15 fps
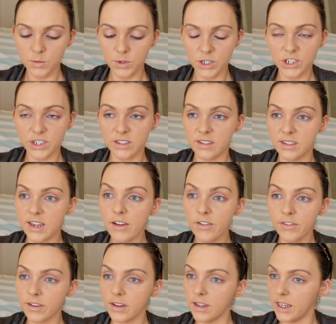which is
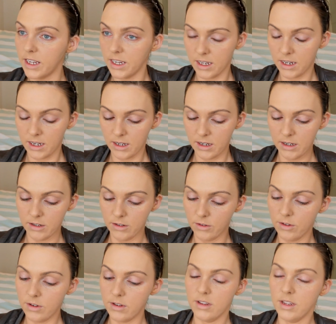definitely
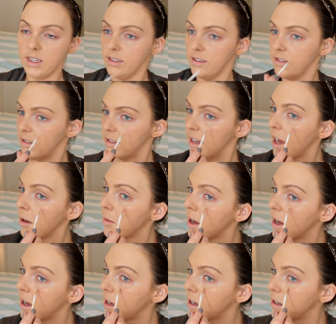under these damn
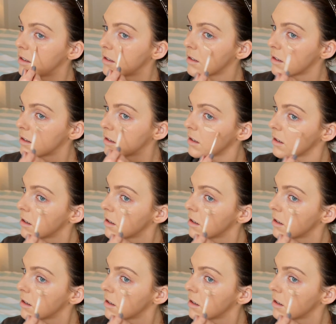eyes.